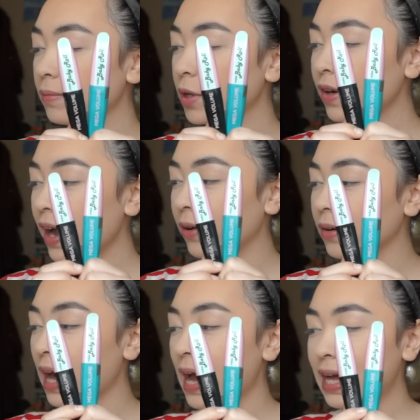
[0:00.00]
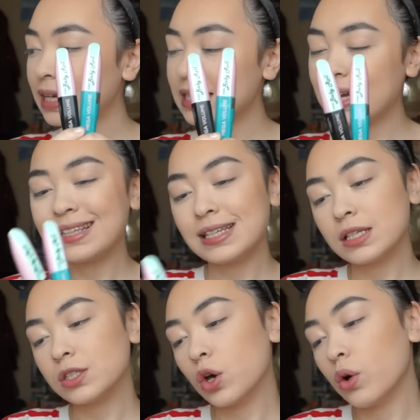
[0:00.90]
L'Oreal. And it
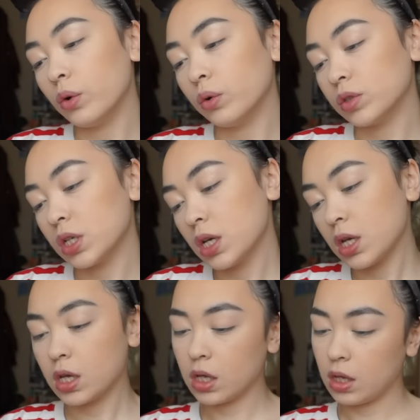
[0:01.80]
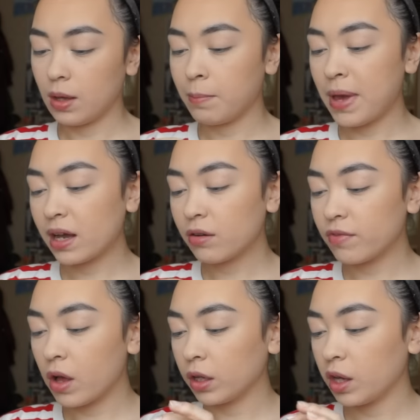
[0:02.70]
is called Mega
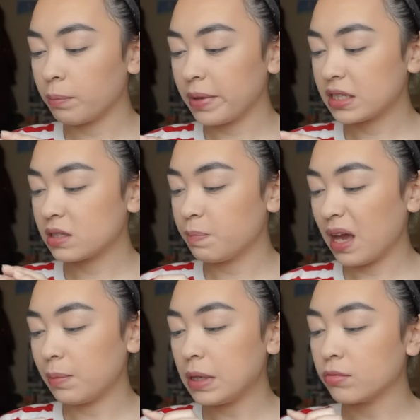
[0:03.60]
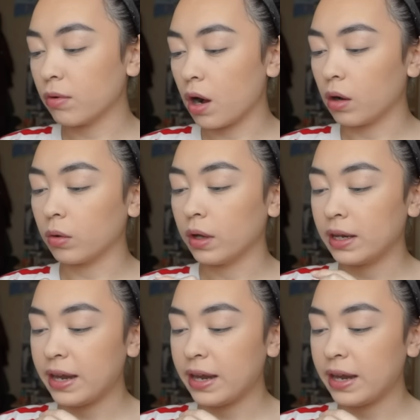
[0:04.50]
Volume Miss Baby Roll.